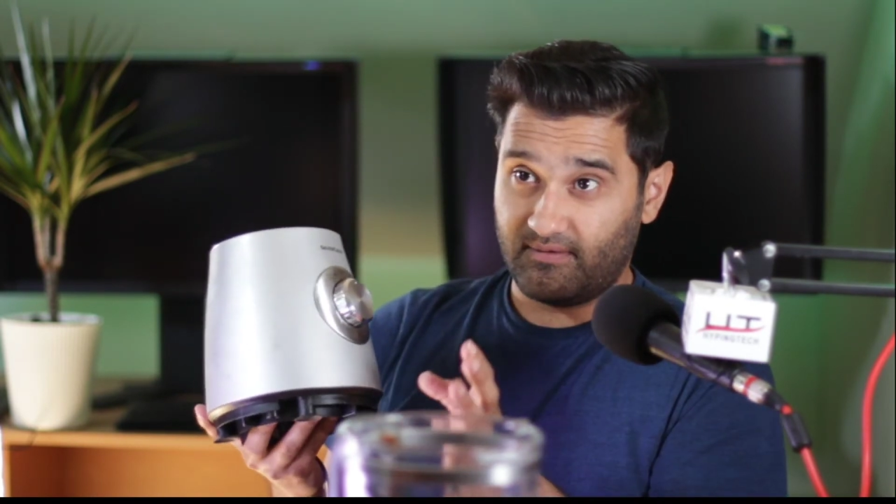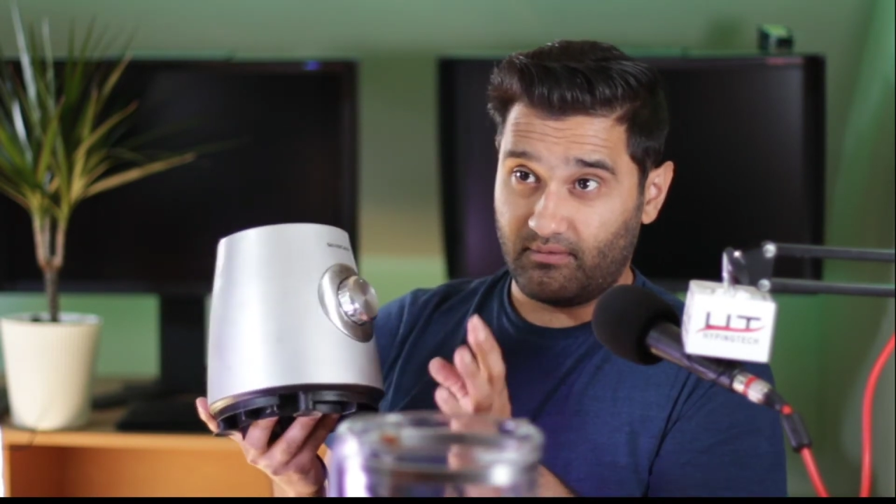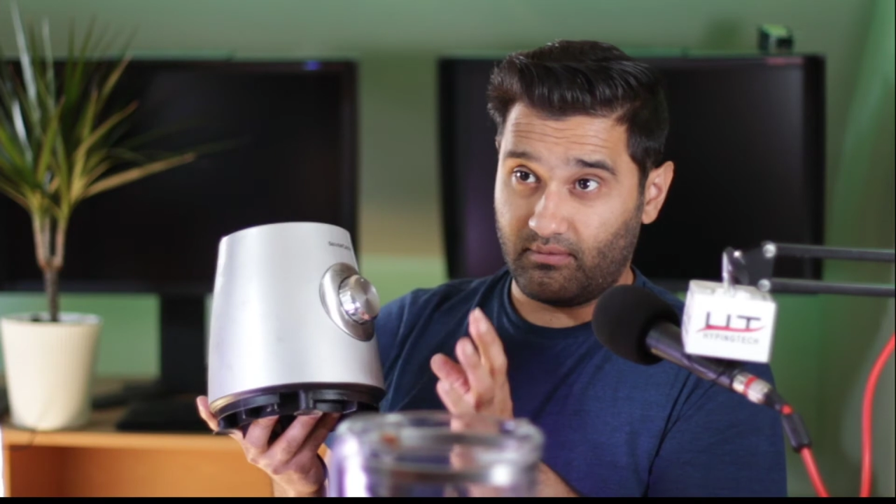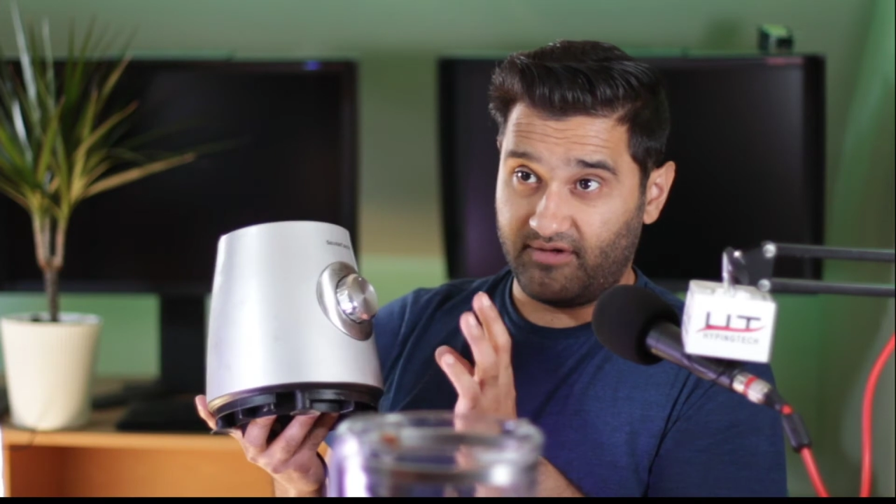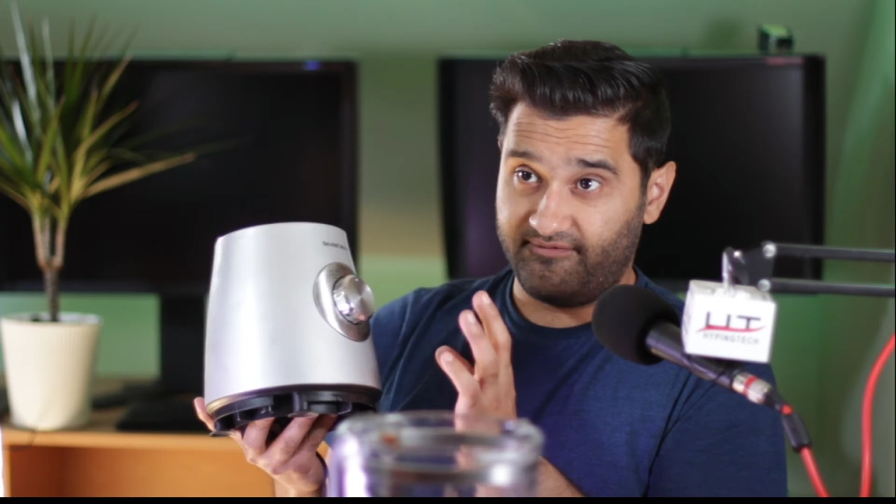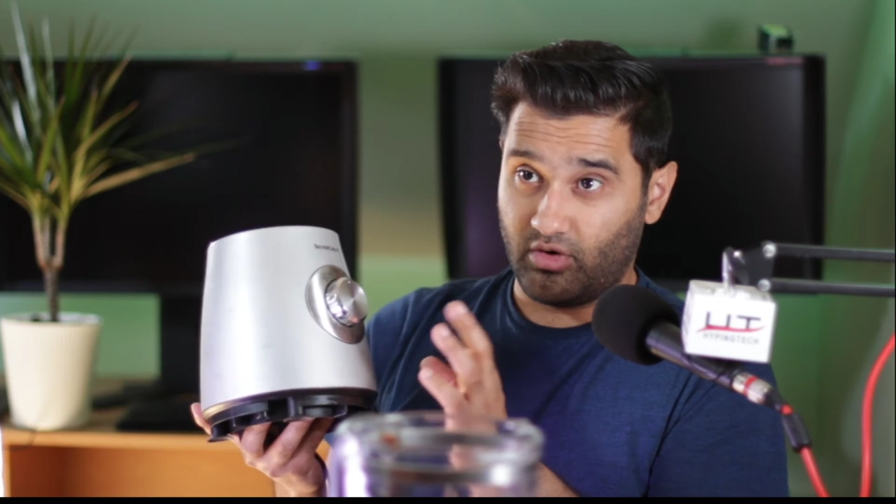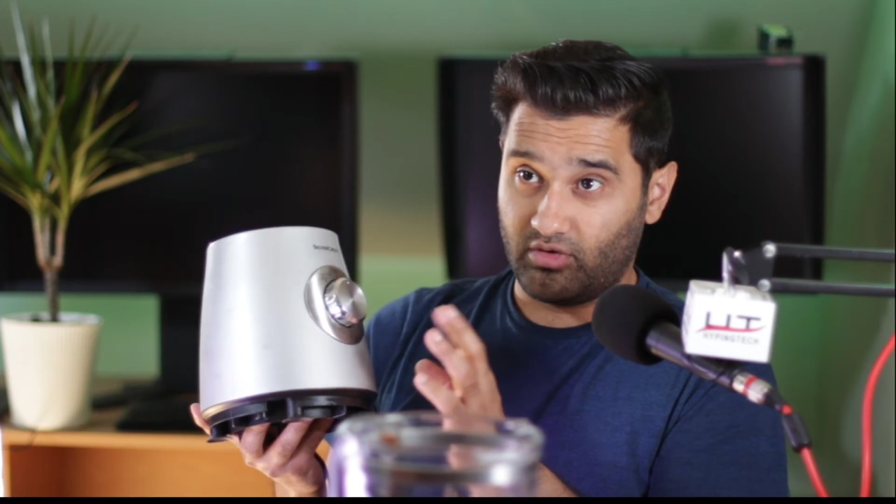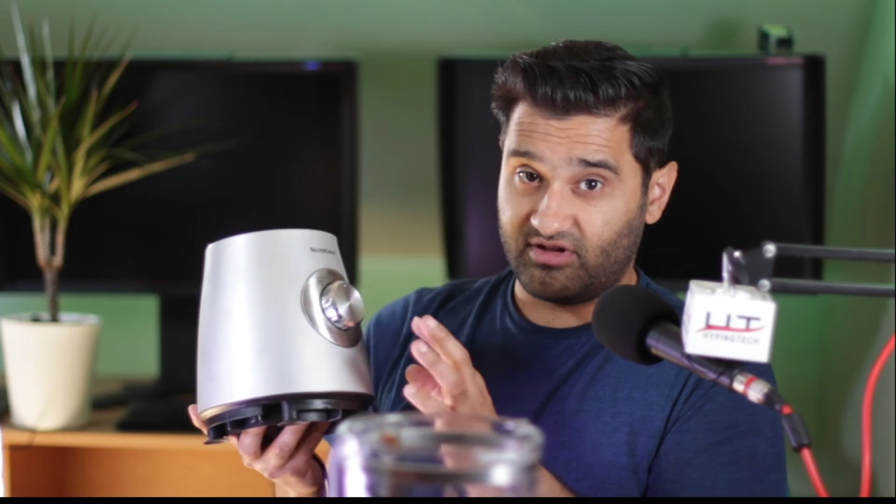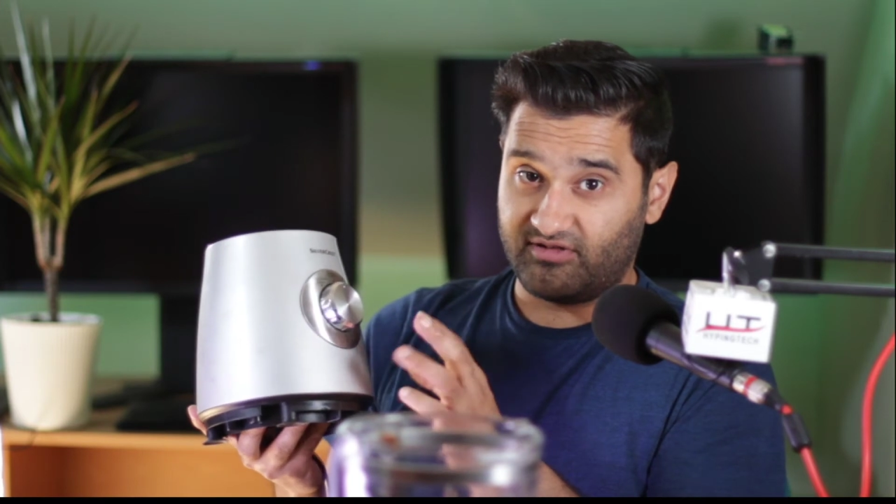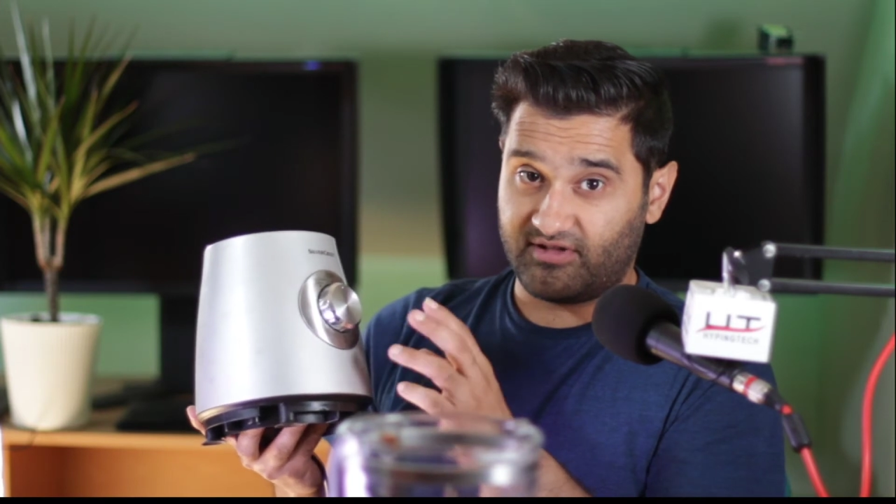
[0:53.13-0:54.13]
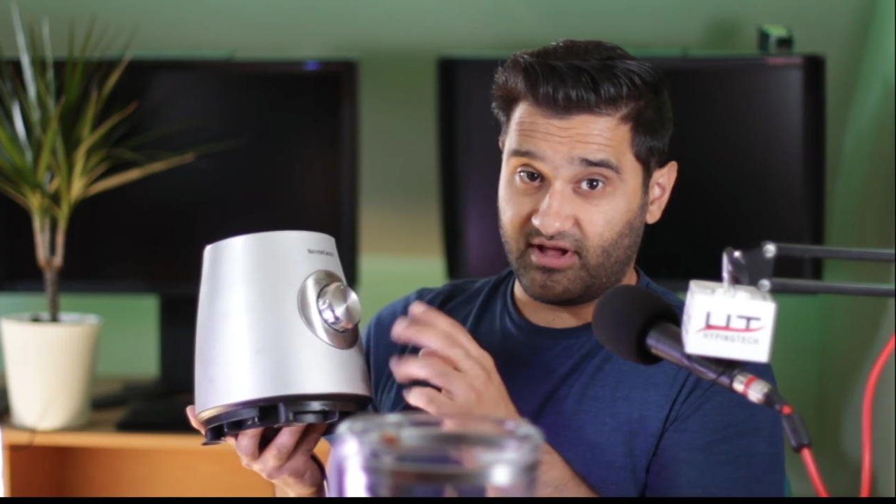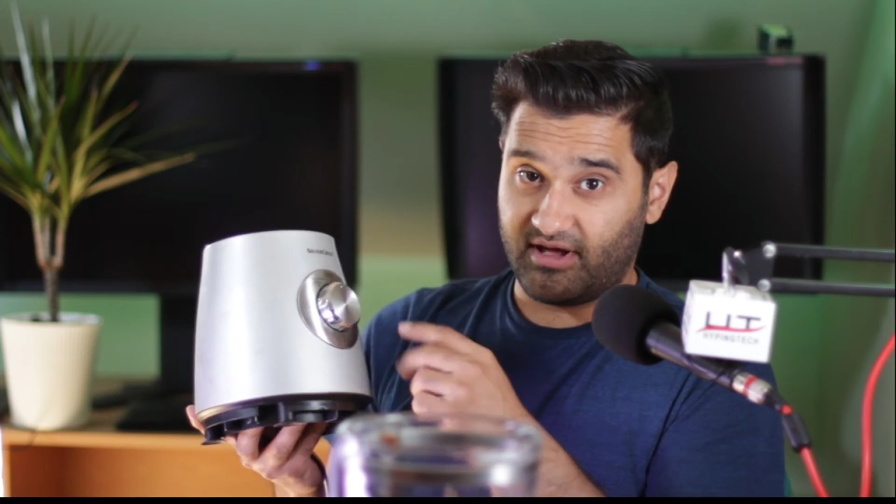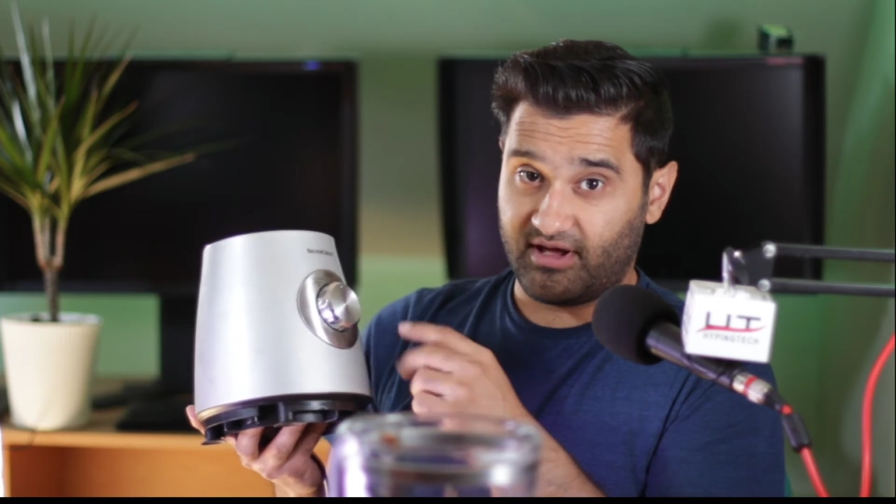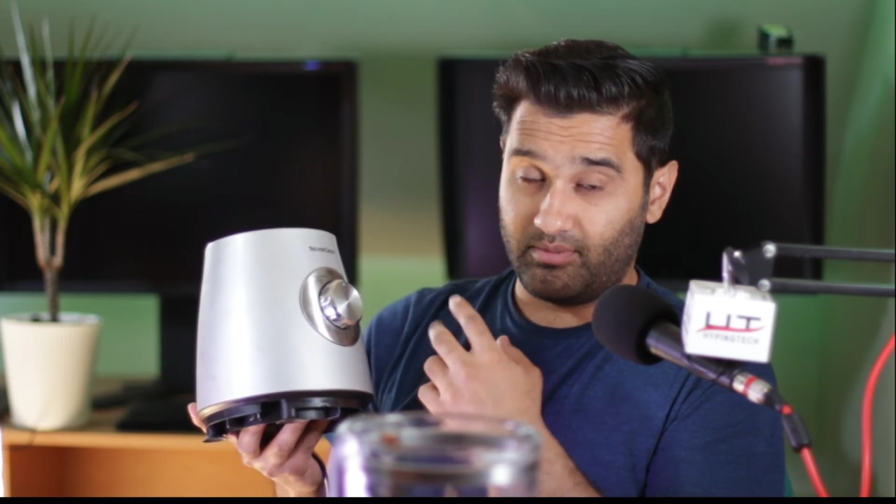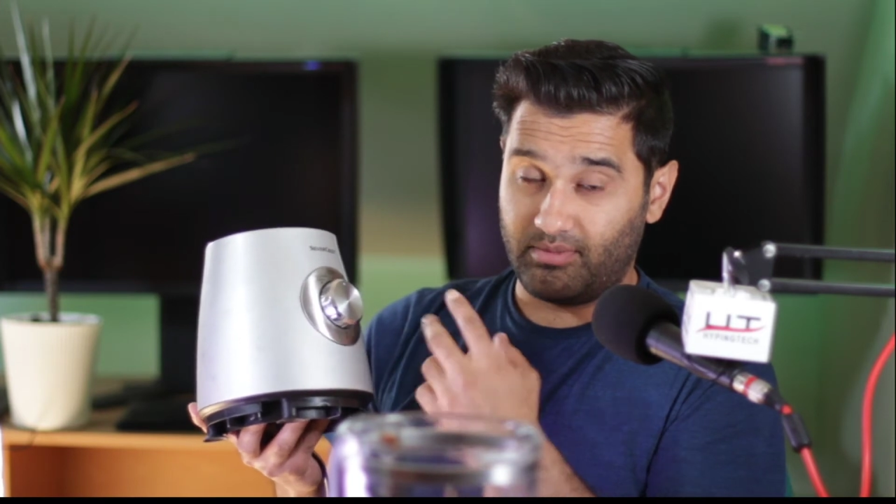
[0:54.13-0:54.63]
we've noticed
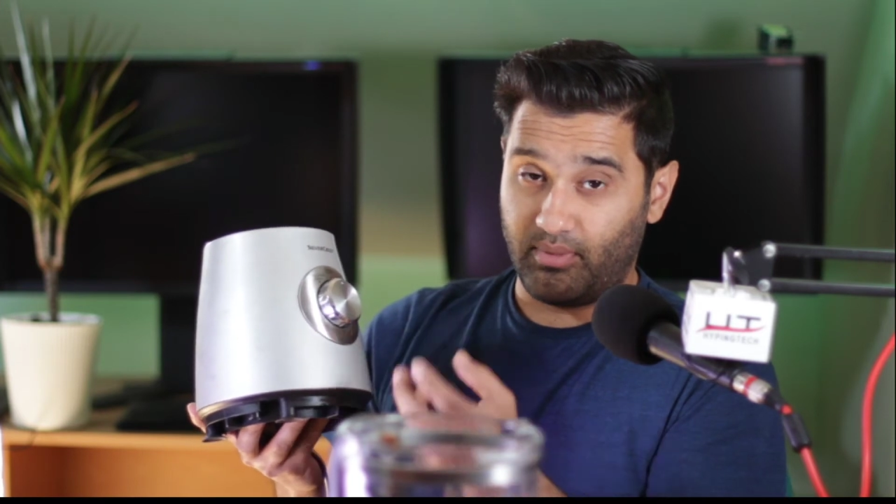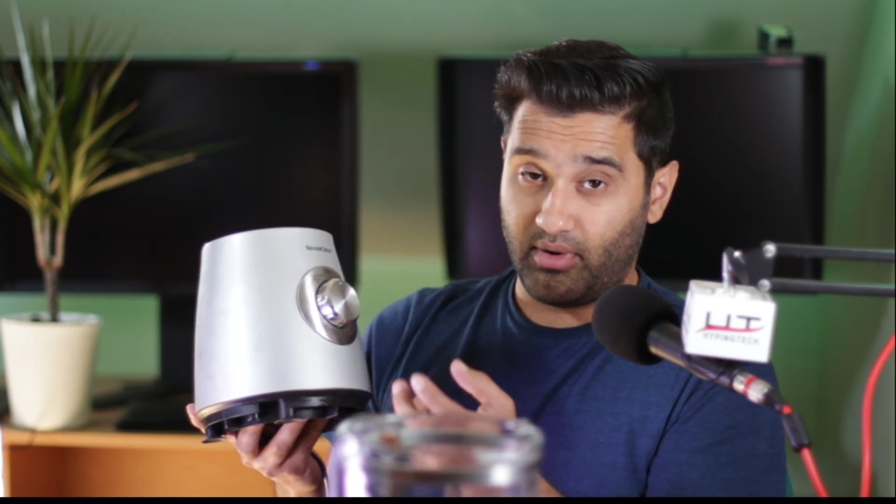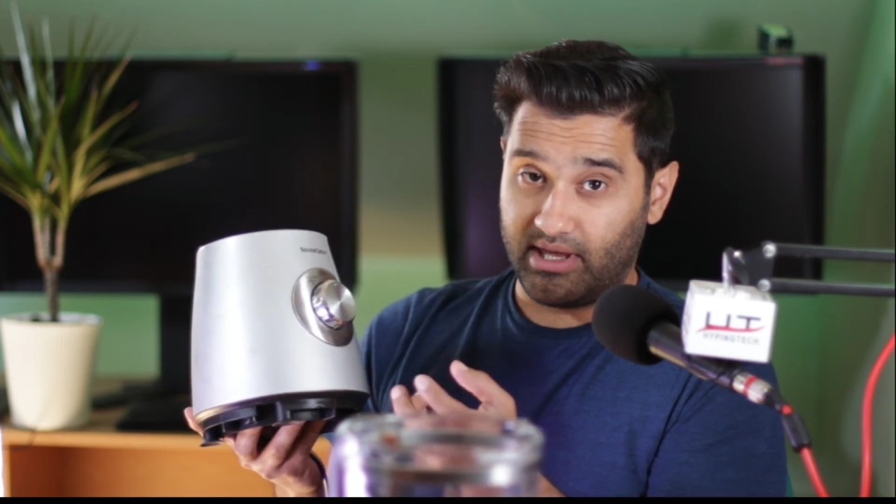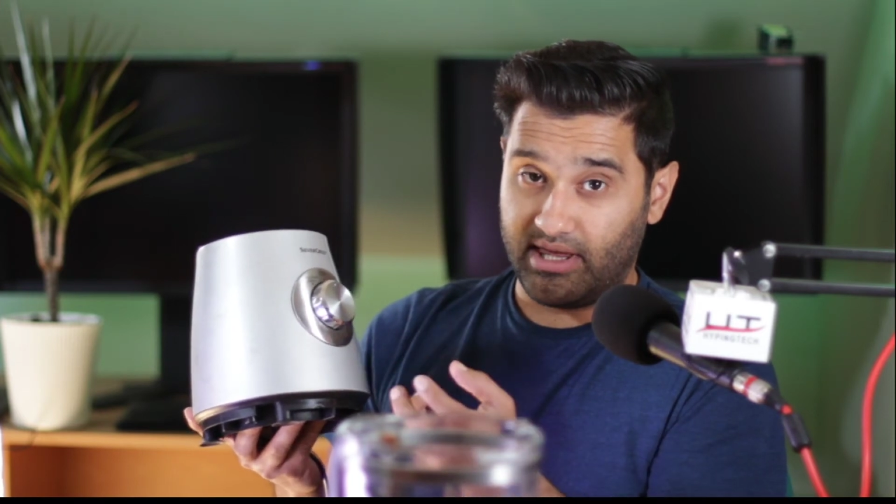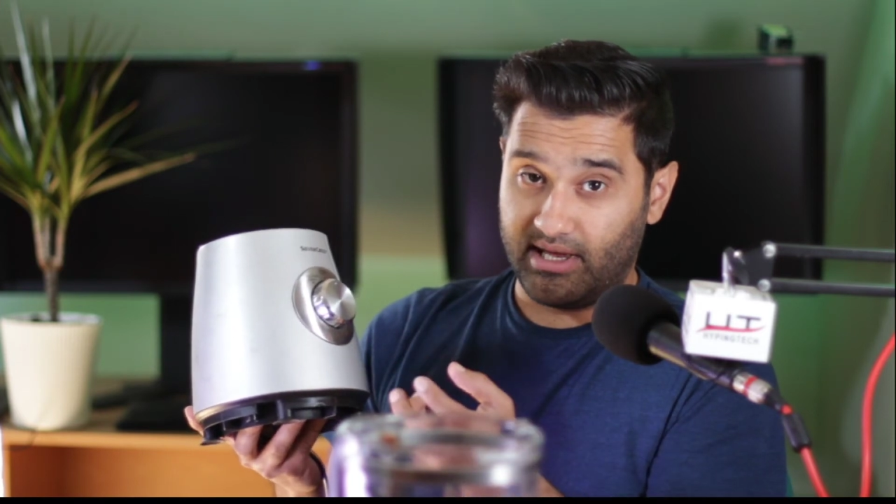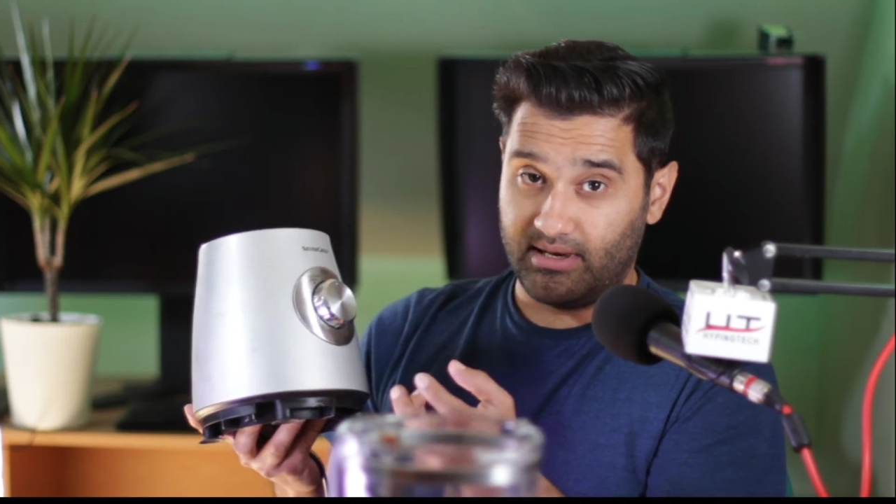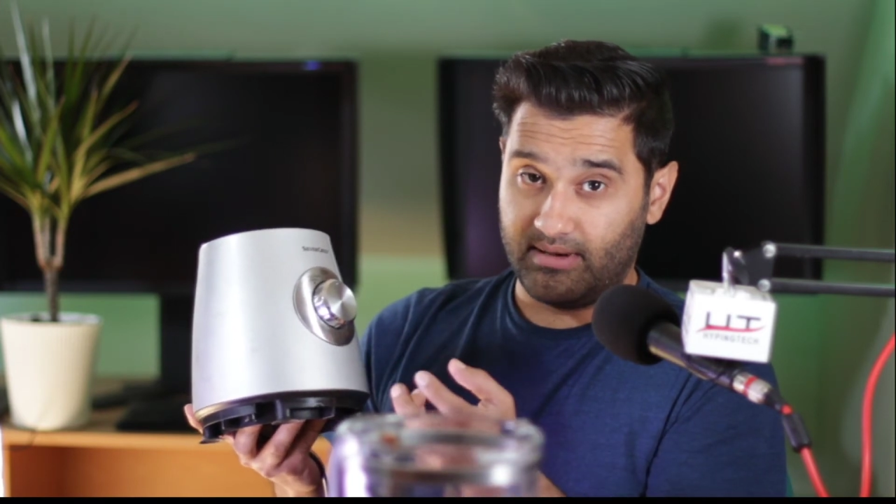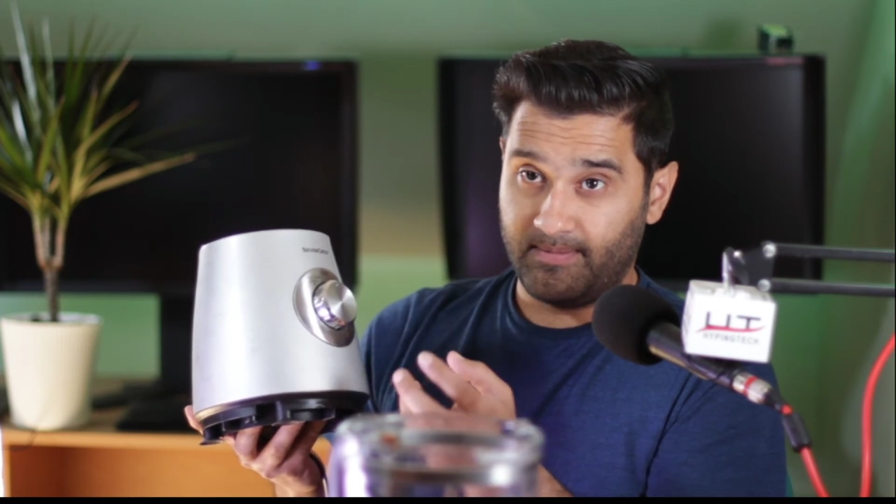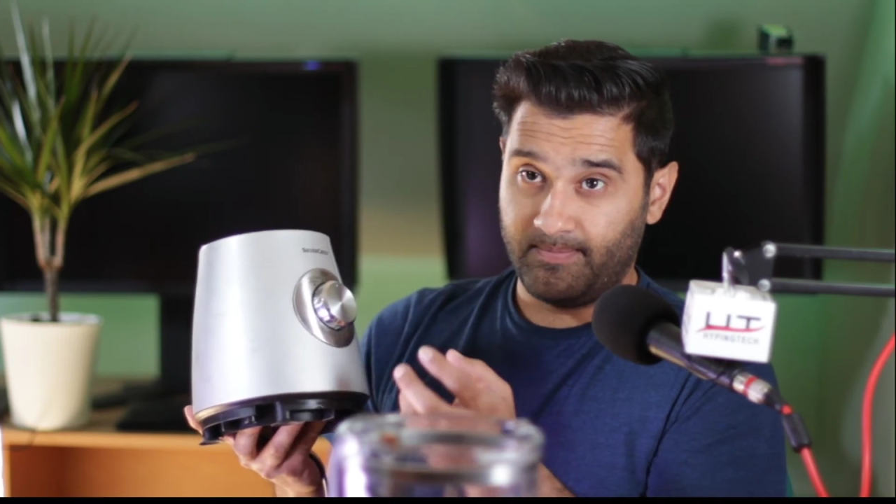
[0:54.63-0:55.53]
that when we plug it in,